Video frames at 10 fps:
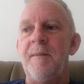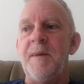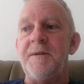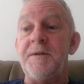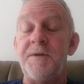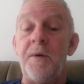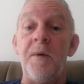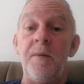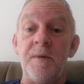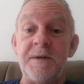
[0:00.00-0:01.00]
But the
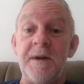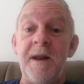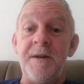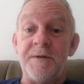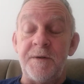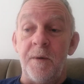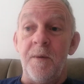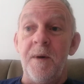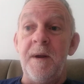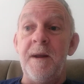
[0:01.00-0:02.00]
story was a neat
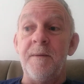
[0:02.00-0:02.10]
story.